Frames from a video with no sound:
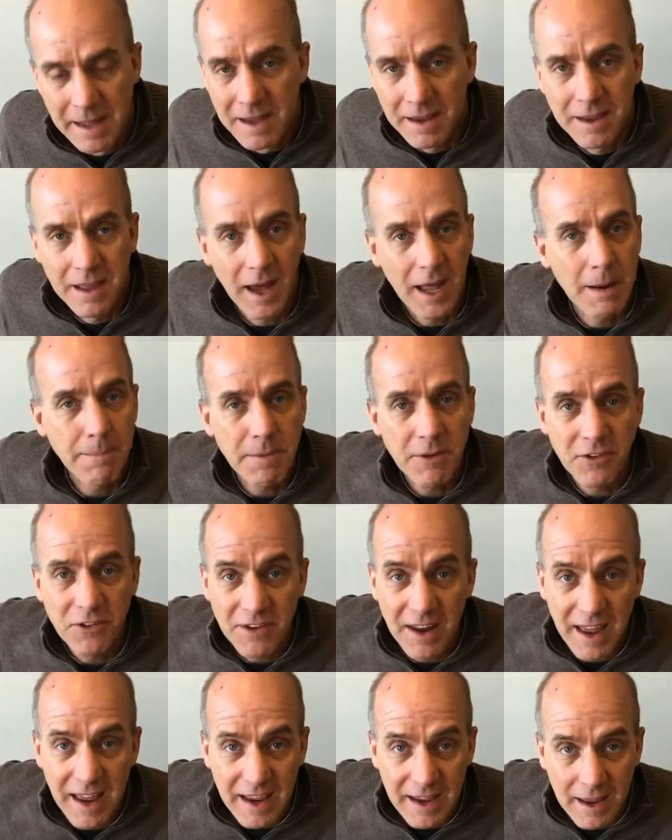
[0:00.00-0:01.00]
cut up a
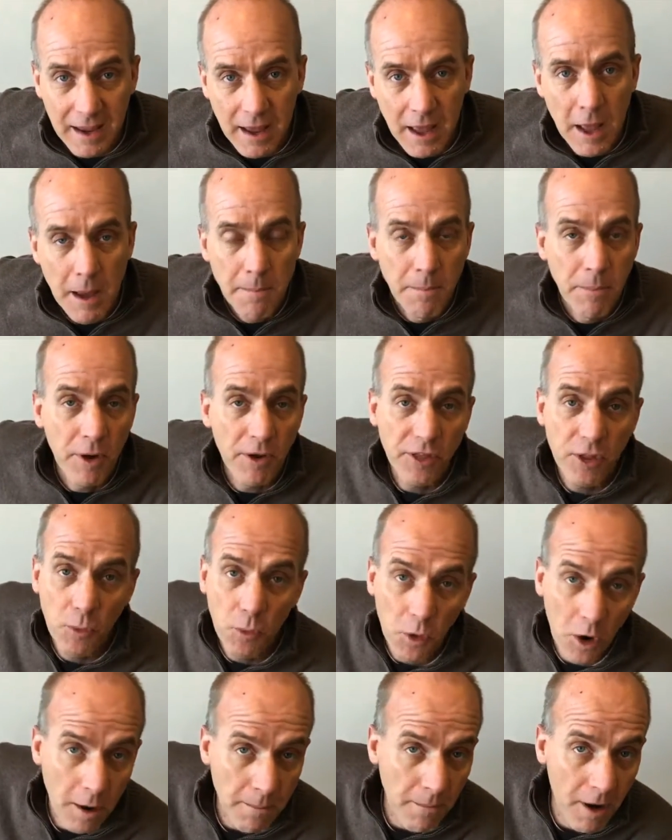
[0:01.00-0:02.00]
steak, put the
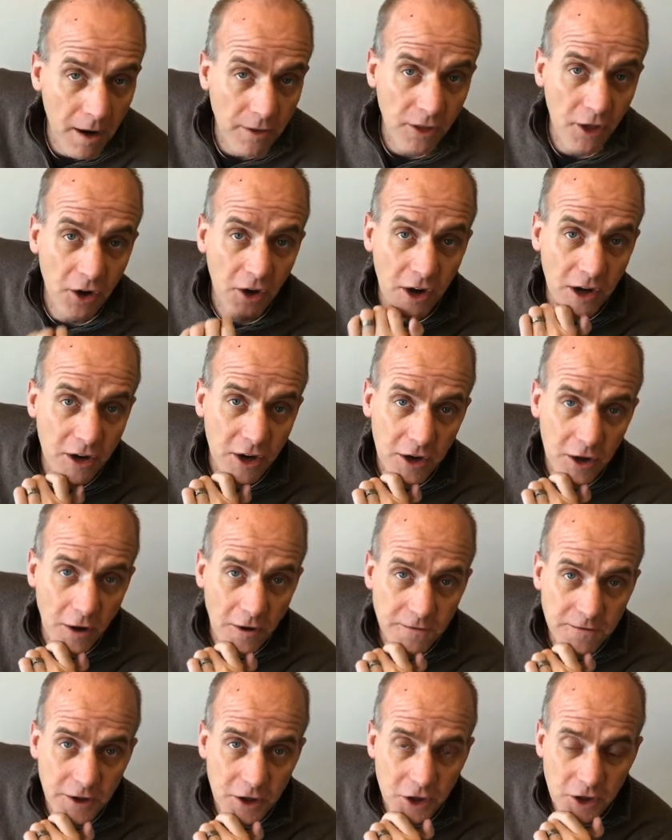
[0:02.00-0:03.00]
worm on the hook to go
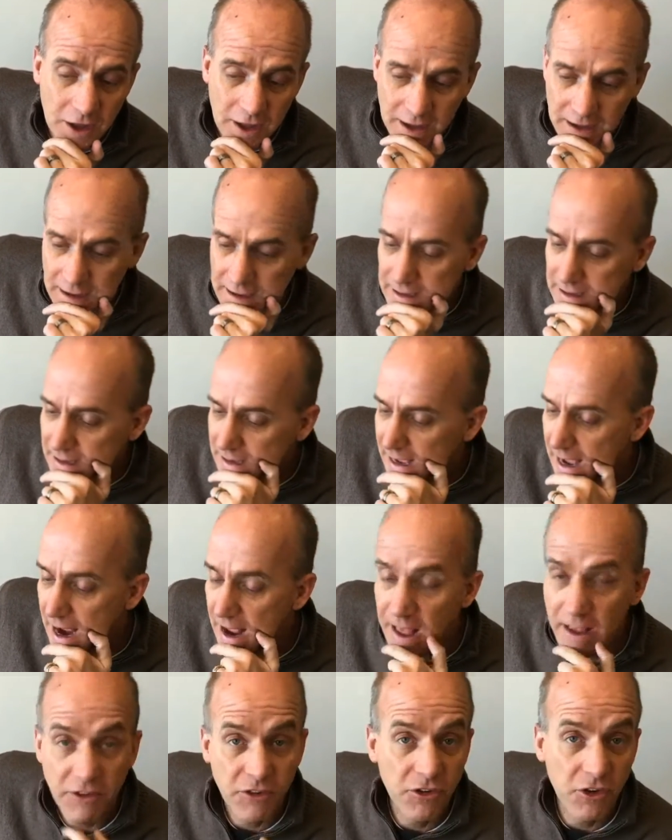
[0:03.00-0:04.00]
fishing,
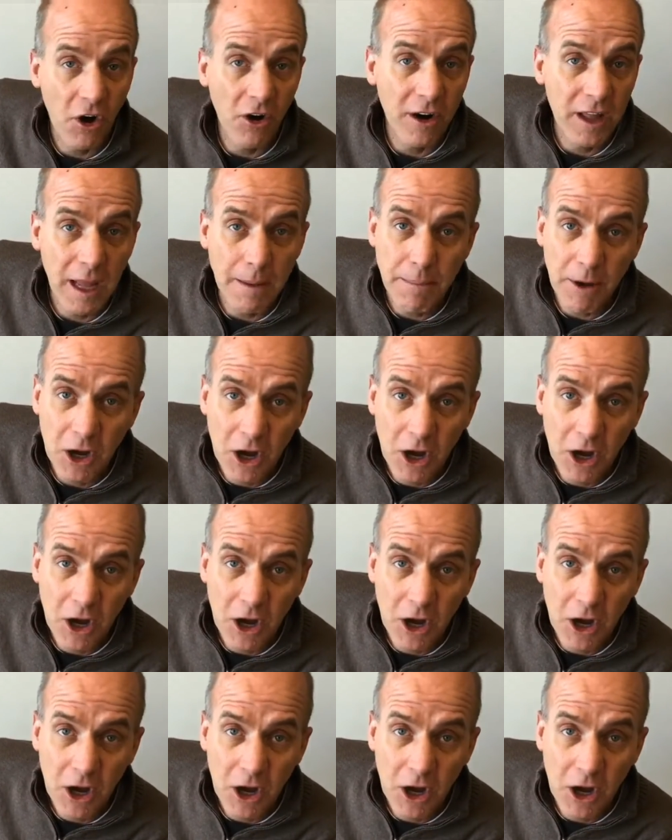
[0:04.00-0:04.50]
starting up a